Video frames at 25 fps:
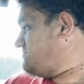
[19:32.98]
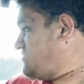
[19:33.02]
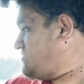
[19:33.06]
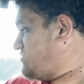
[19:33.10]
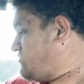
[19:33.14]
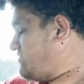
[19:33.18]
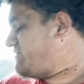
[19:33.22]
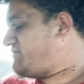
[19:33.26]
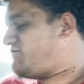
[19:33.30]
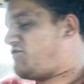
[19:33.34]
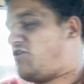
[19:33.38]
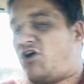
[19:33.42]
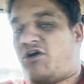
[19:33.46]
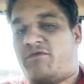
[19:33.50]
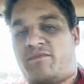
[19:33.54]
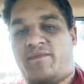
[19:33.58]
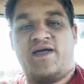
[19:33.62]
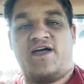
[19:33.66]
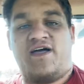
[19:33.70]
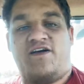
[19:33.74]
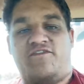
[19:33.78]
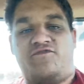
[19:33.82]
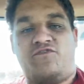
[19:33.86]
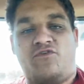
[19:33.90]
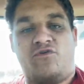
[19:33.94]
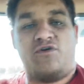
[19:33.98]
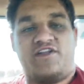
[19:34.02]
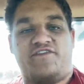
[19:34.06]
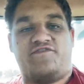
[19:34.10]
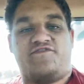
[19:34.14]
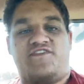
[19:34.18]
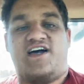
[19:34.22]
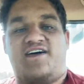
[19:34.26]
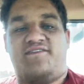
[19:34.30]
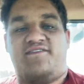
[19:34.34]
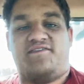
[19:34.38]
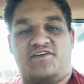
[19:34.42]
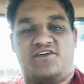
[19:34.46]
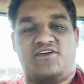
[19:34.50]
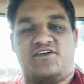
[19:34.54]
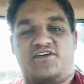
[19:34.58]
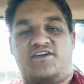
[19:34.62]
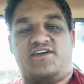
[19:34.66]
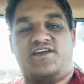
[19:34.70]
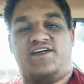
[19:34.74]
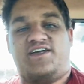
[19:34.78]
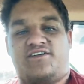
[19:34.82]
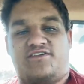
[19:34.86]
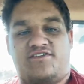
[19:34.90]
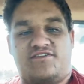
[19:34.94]
we farm about 4,500
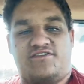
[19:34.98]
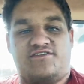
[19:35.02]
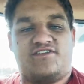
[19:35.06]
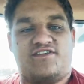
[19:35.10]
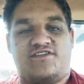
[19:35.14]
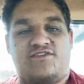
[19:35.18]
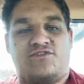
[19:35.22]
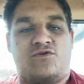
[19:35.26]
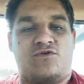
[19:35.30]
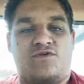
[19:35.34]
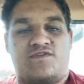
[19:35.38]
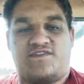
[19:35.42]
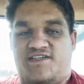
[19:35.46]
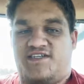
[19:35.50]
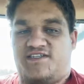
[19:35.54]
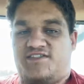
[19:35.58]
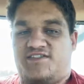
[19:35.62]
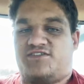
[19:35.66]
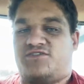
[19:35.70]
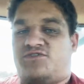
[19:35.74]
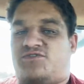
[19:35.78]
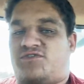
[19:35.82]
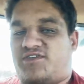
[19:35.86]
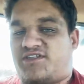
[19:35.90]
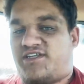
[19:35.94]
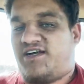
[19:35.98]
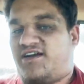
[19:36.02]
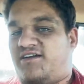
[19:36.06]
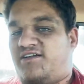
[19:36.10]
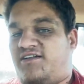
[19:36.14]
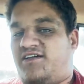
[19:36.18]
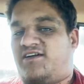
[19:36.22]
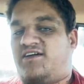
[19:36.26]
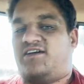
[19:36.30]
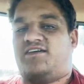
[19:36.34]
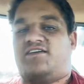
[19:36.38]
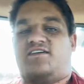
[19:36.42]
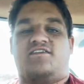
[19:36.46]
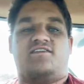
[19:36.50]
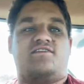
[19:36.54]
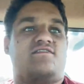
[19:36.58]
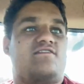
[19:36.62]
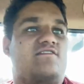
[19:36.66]
acres in northeast North Carolina.